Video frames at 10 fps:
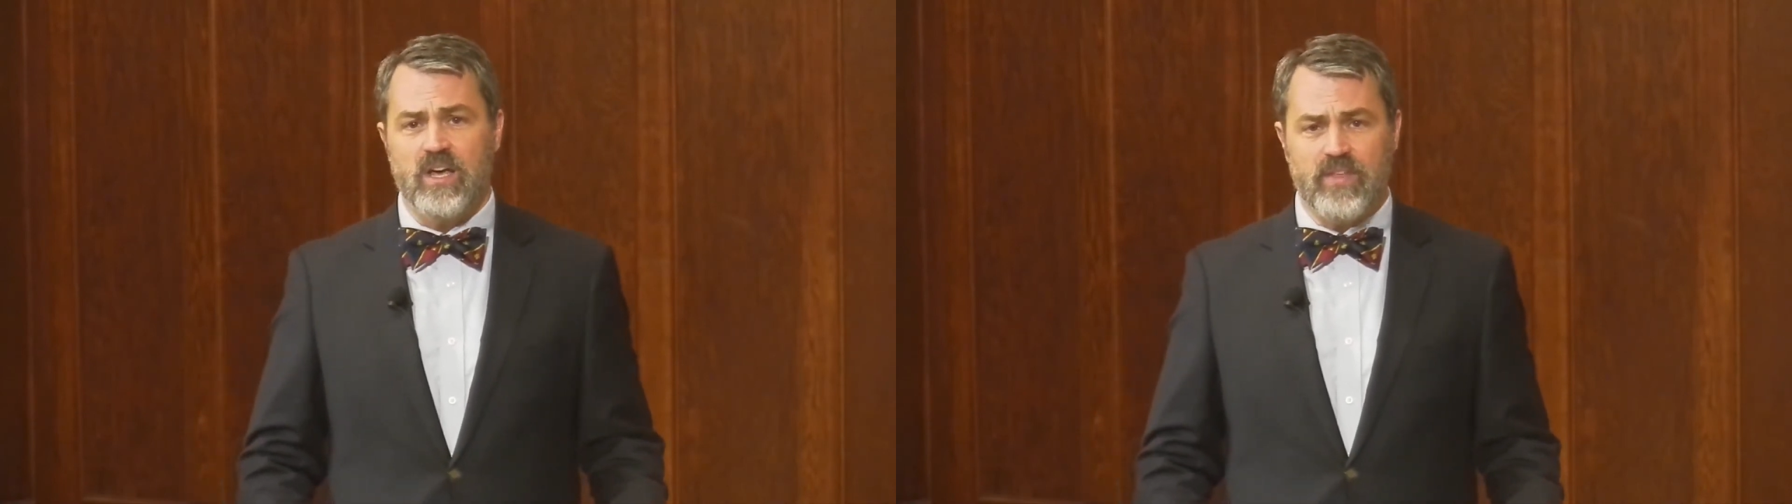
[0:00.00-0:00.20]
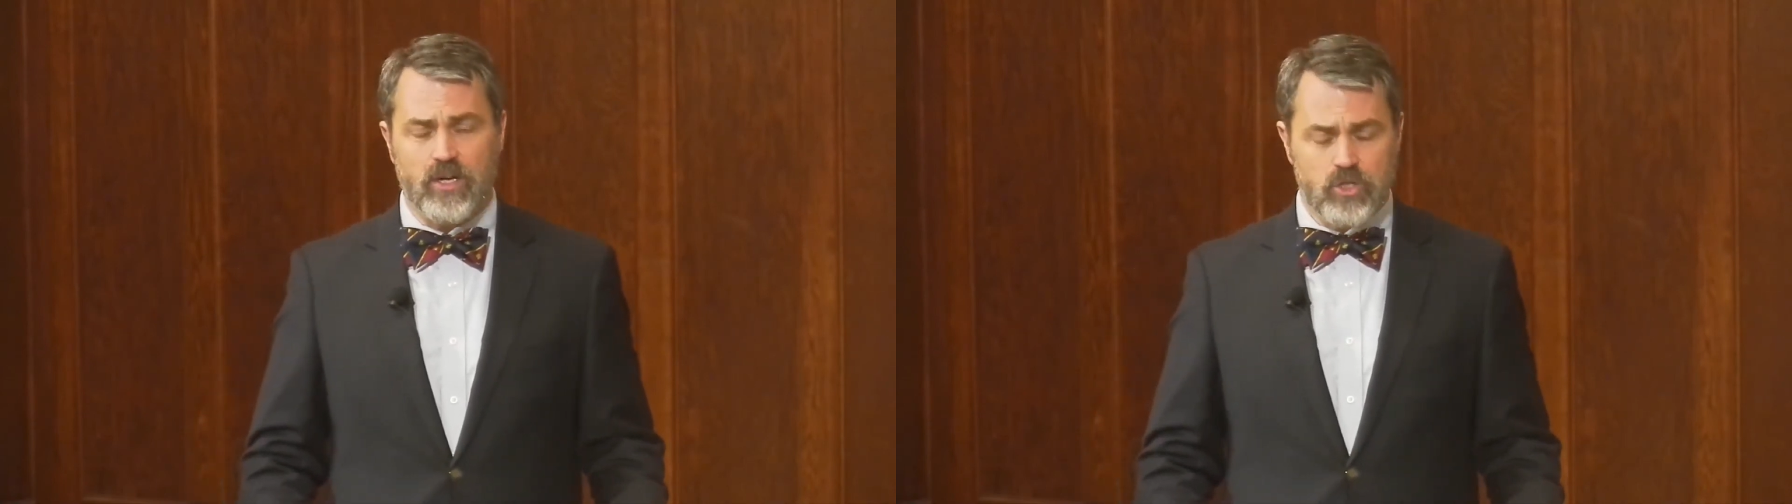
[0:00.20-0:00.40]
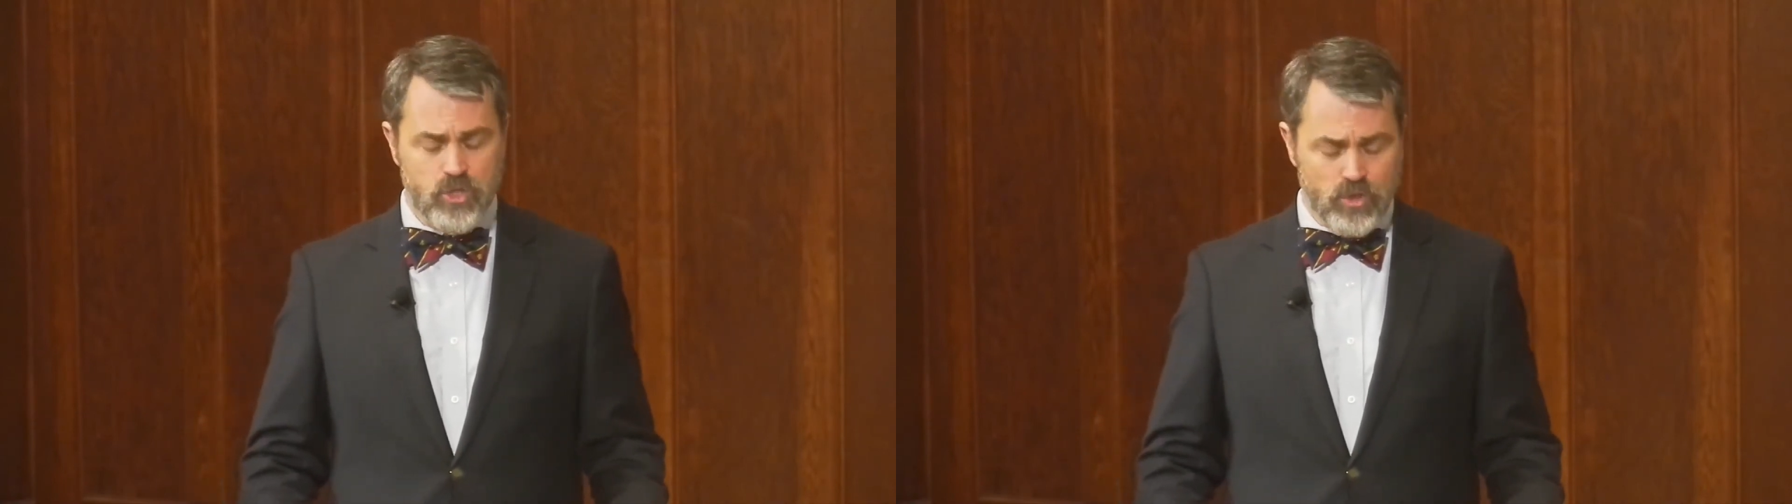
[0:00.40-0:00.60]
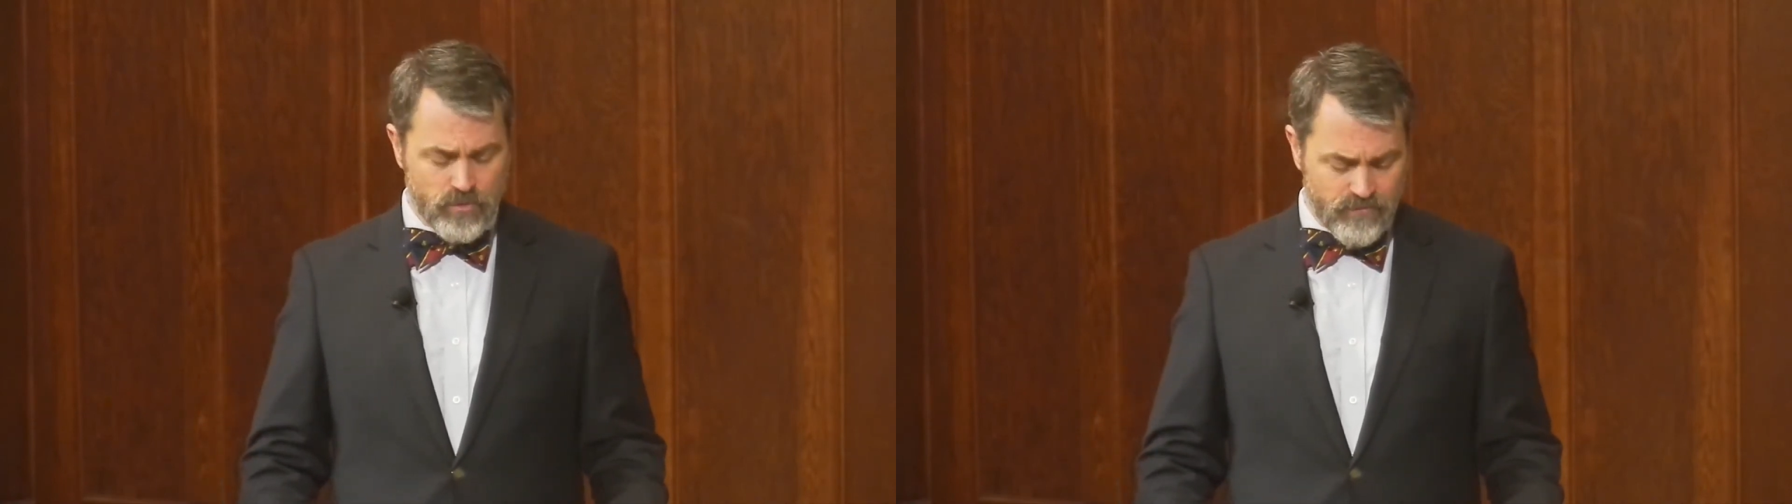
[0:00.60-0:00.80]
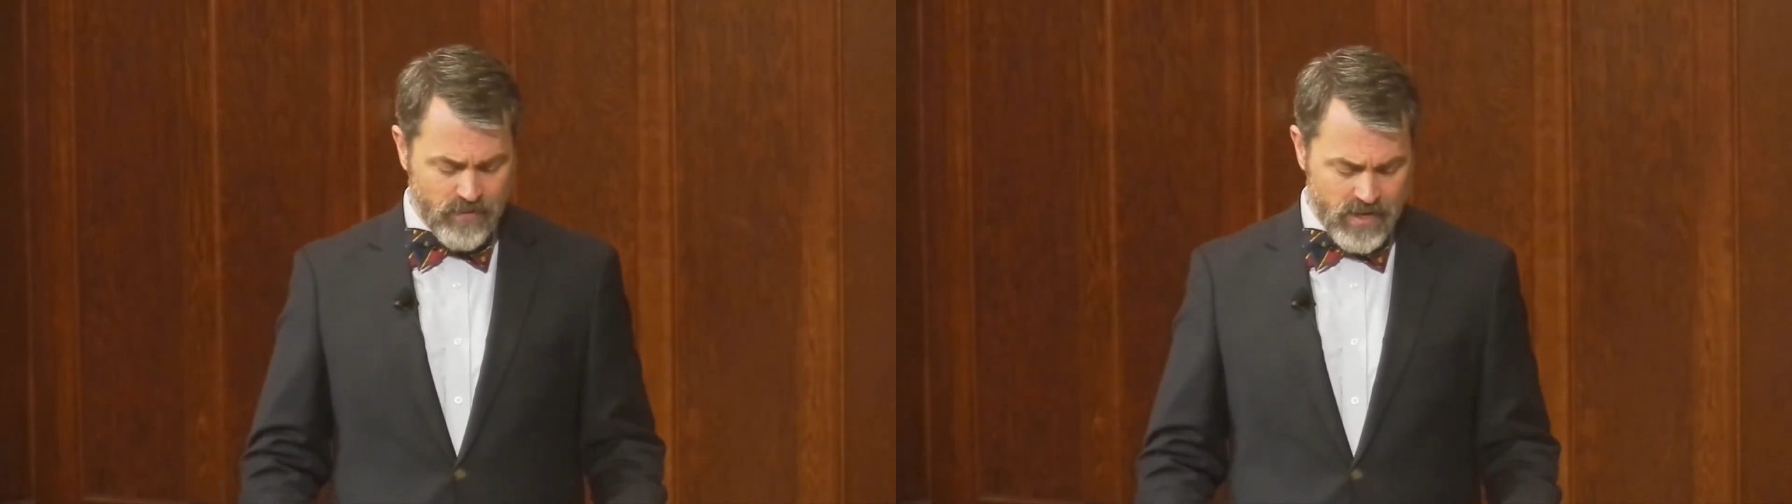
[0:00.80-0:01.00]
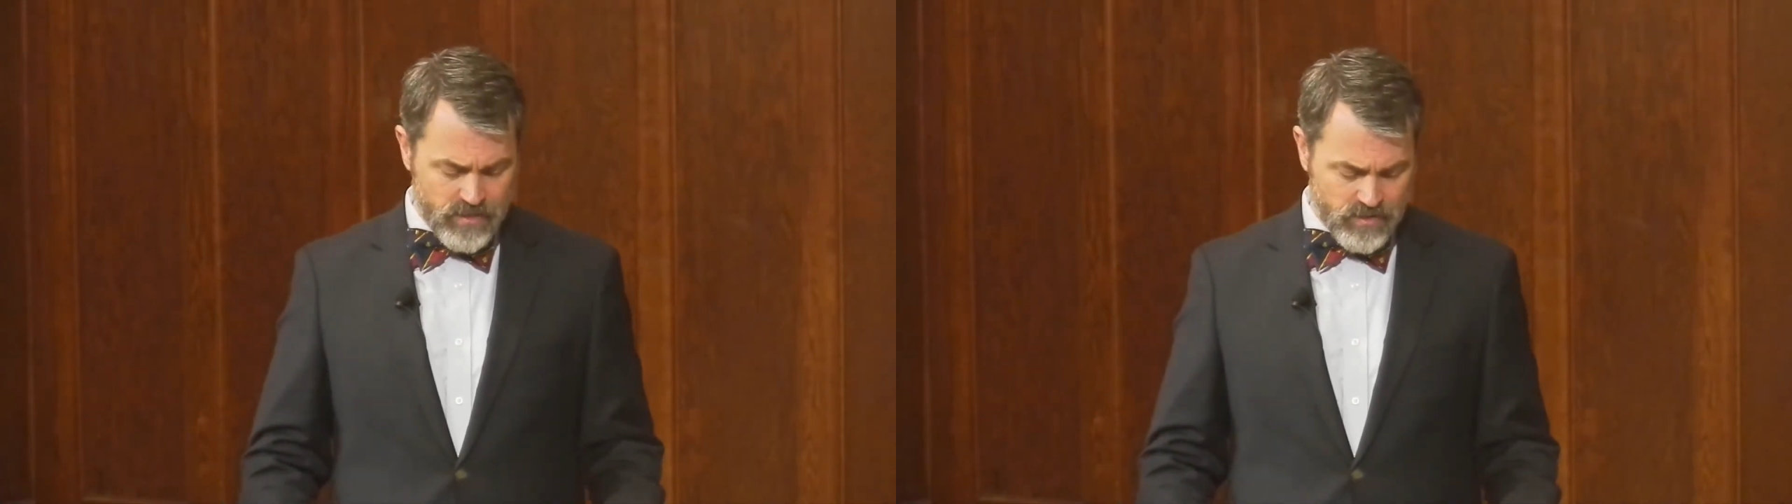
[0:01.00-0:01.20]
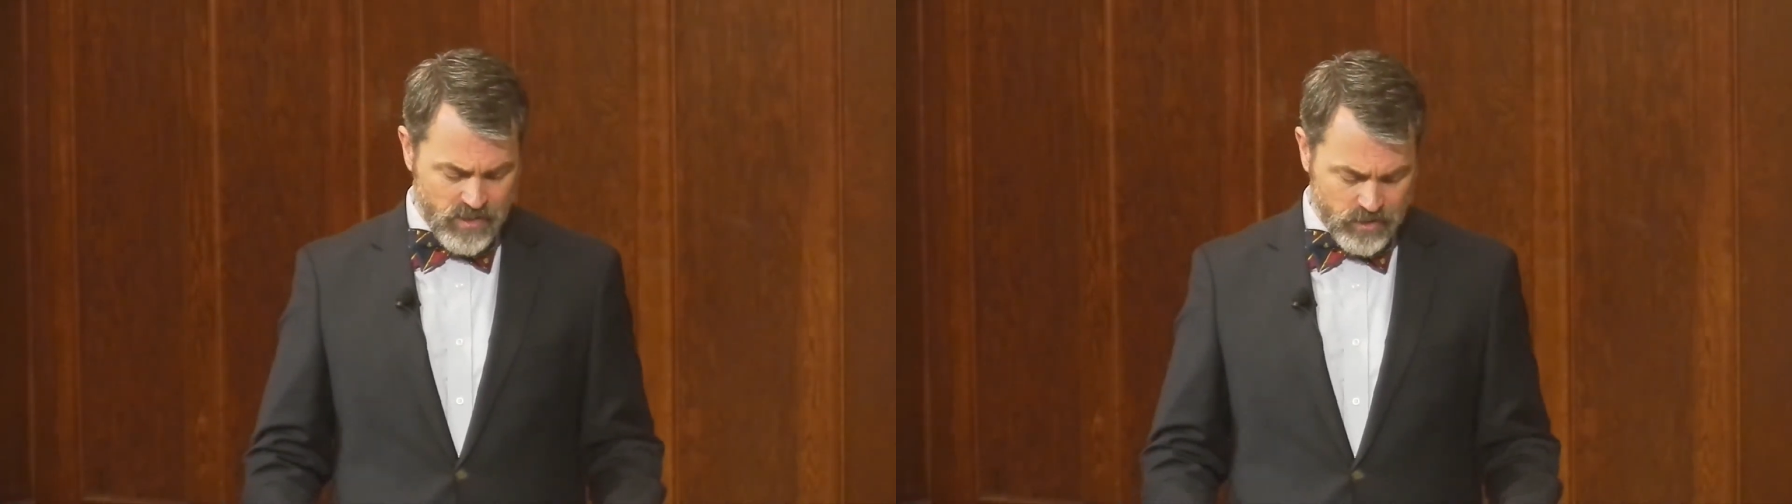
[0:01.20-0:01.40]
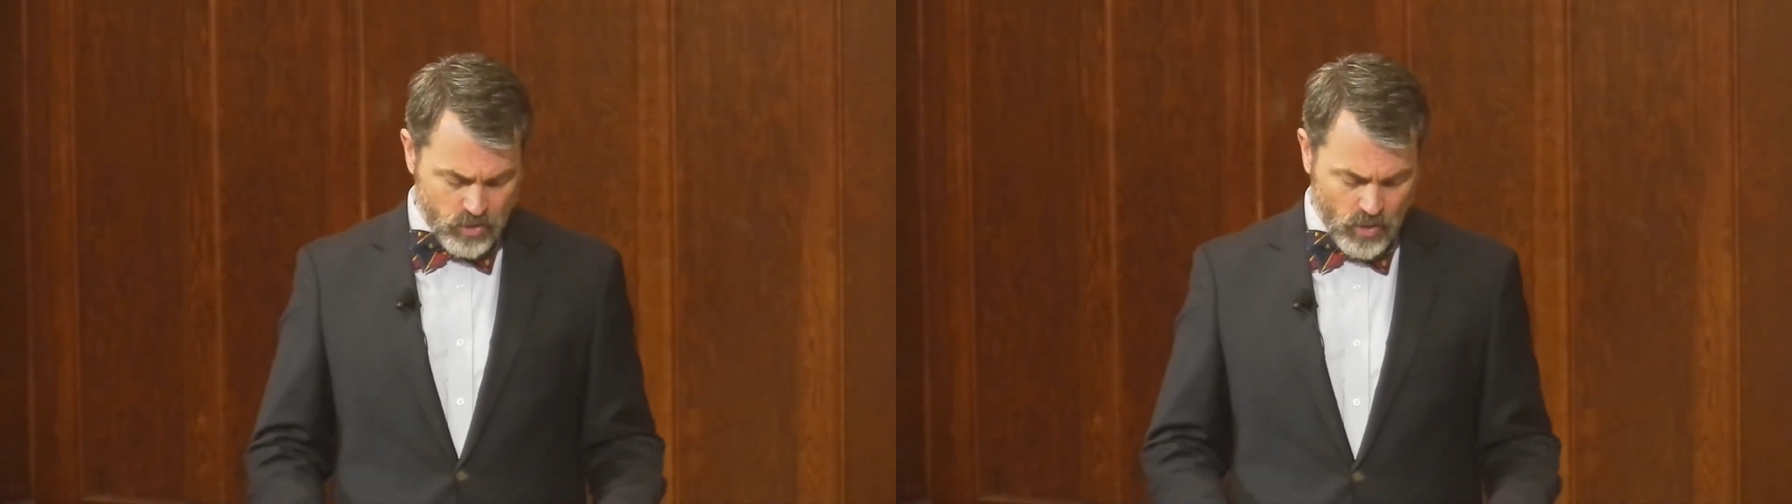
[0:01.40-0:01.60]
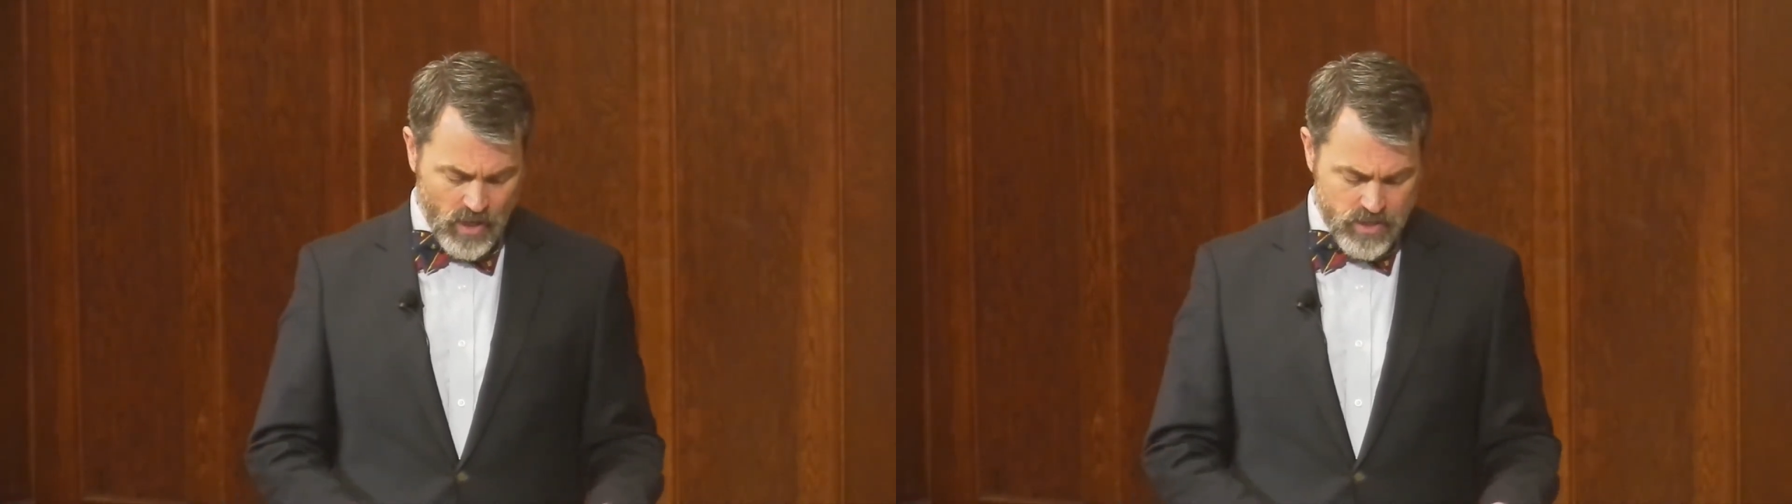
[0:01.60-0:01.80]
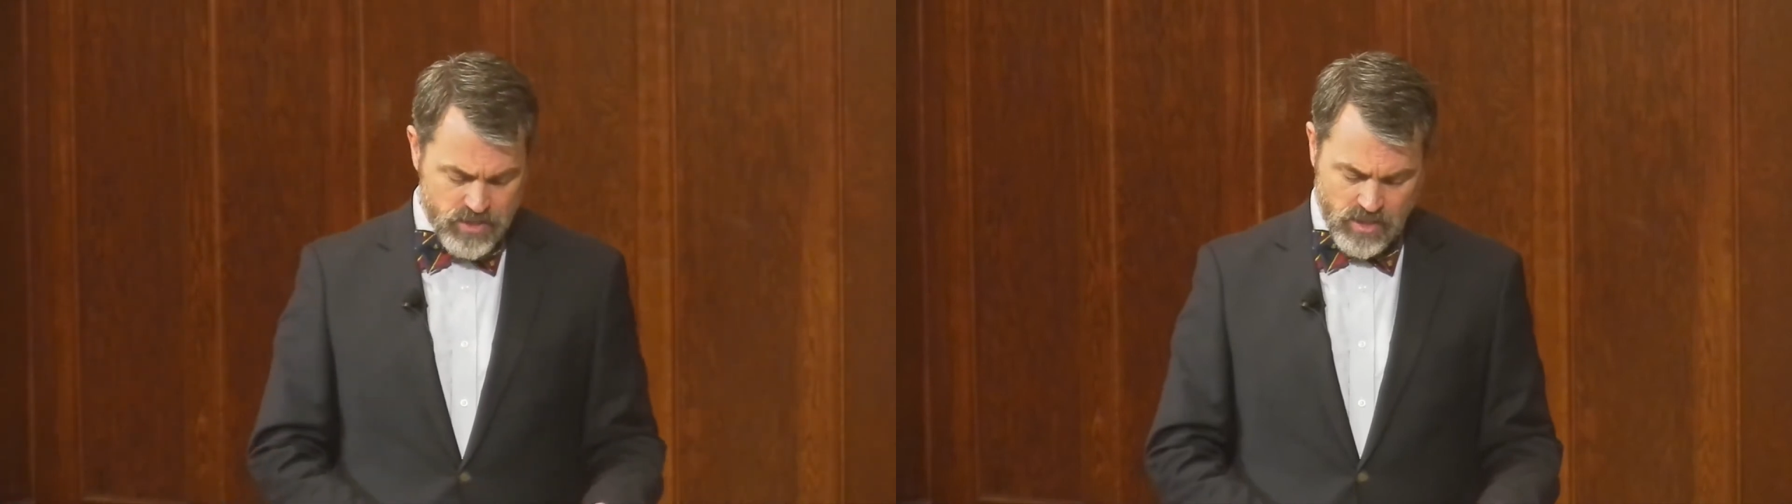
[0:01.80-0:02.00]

their true faith in Christ.